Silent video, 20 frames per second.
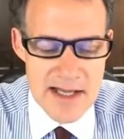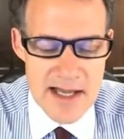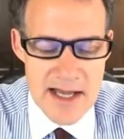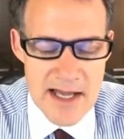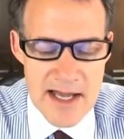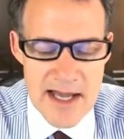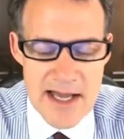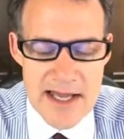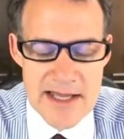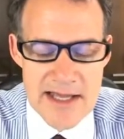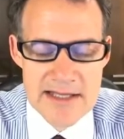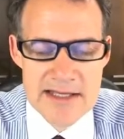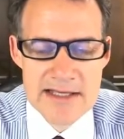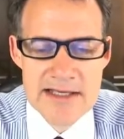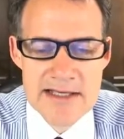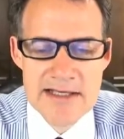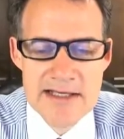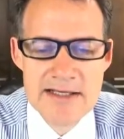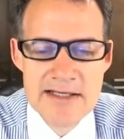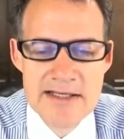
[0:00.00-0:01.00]

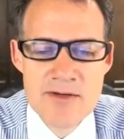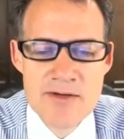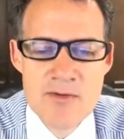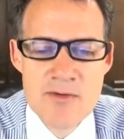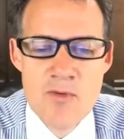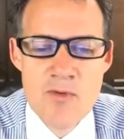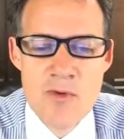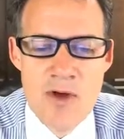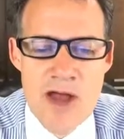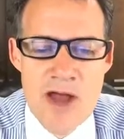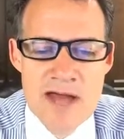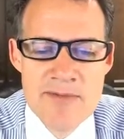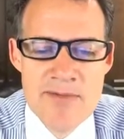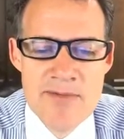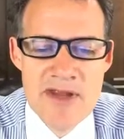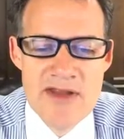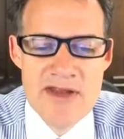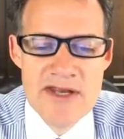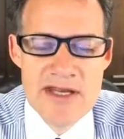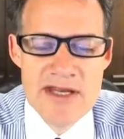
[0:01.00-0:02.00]
I'd
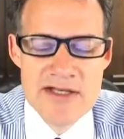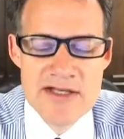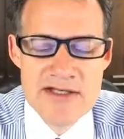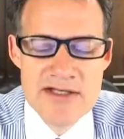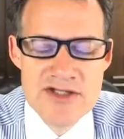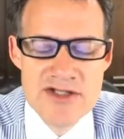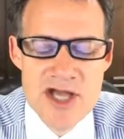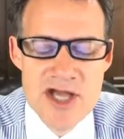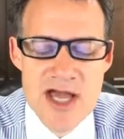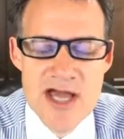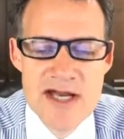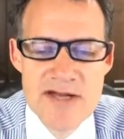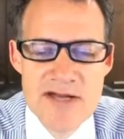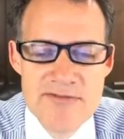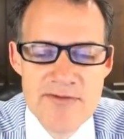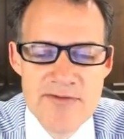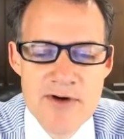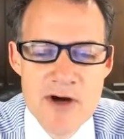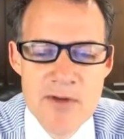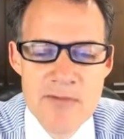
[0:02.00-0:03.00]
been in China
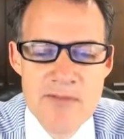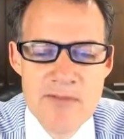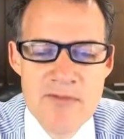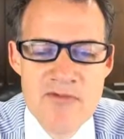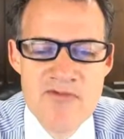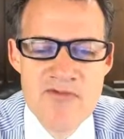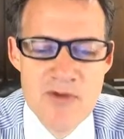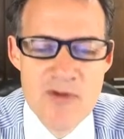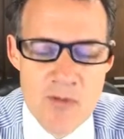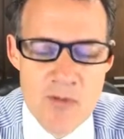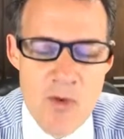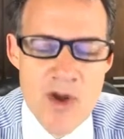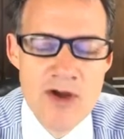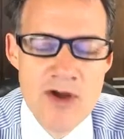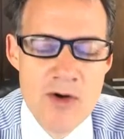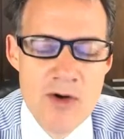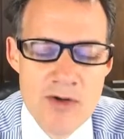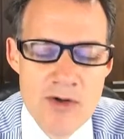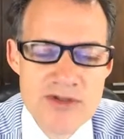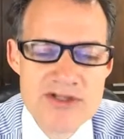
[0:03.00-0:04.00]
for one
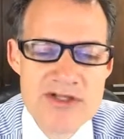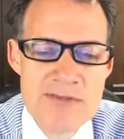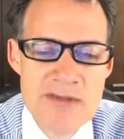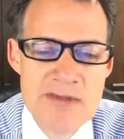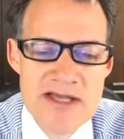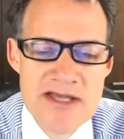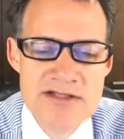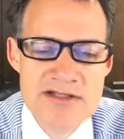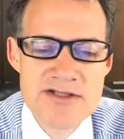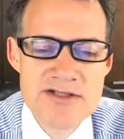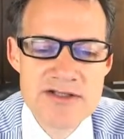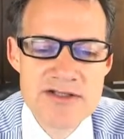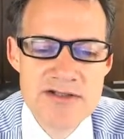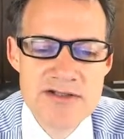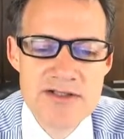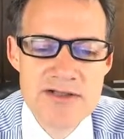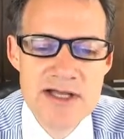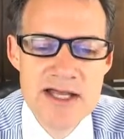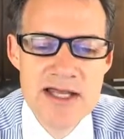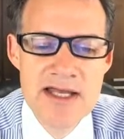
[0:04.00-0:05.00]
whole
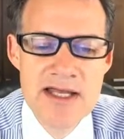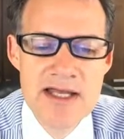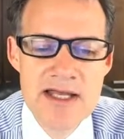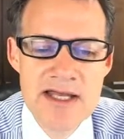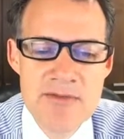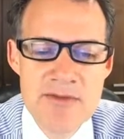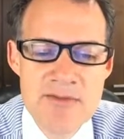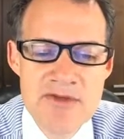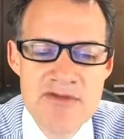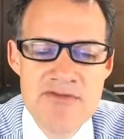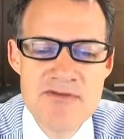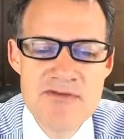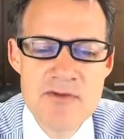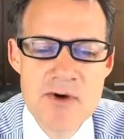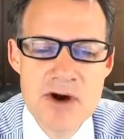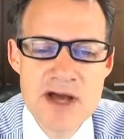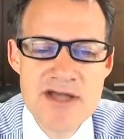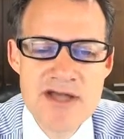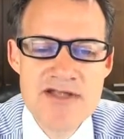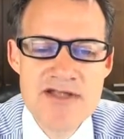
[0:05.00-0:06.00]
semester
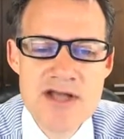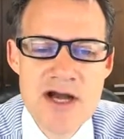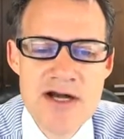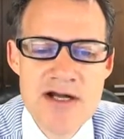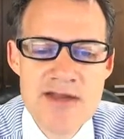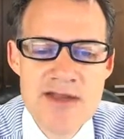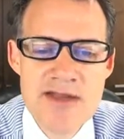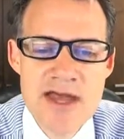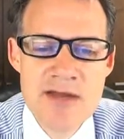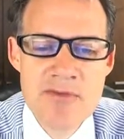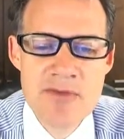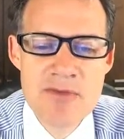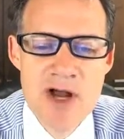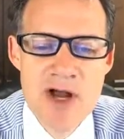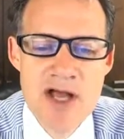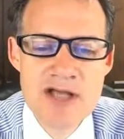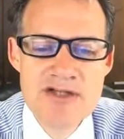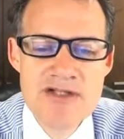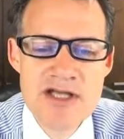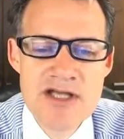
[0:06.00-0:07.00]
before I started that
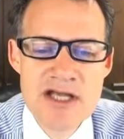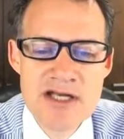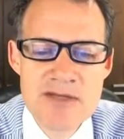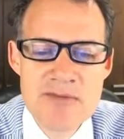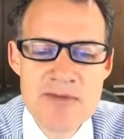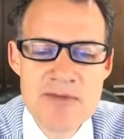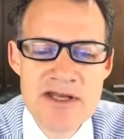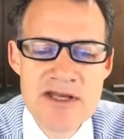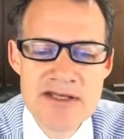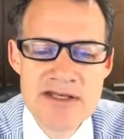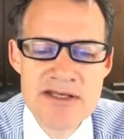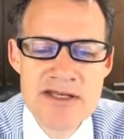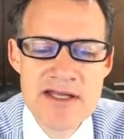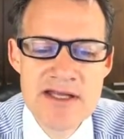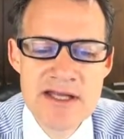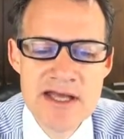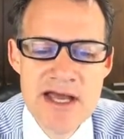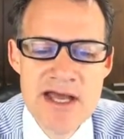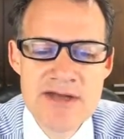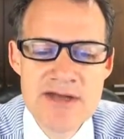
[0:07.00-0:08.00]
project, but
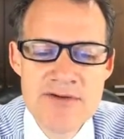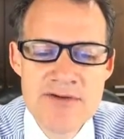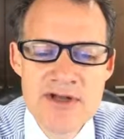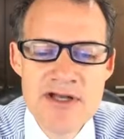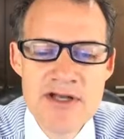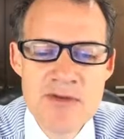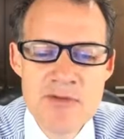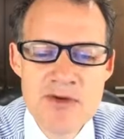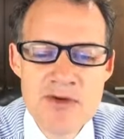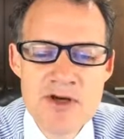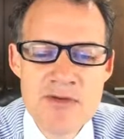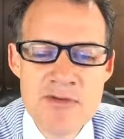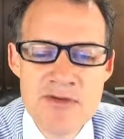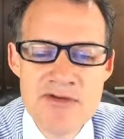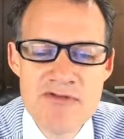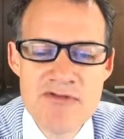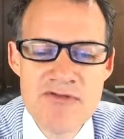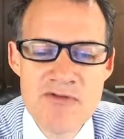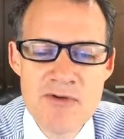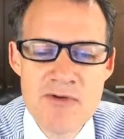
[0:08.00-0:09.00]
I'd written a book
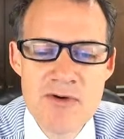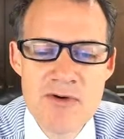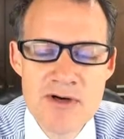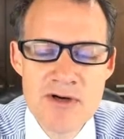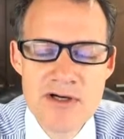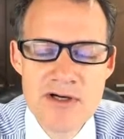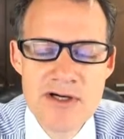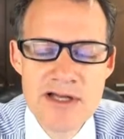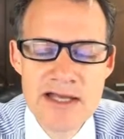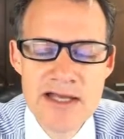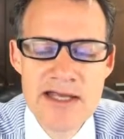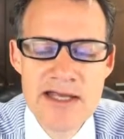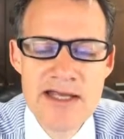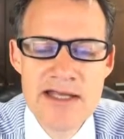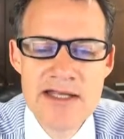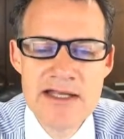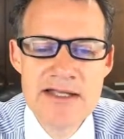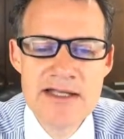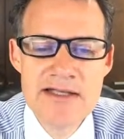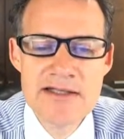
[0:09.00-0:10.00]
before
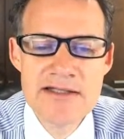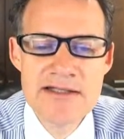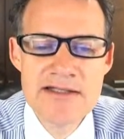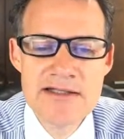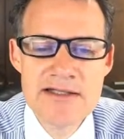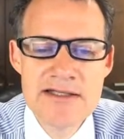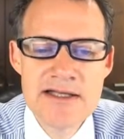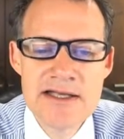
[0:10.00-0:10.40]
and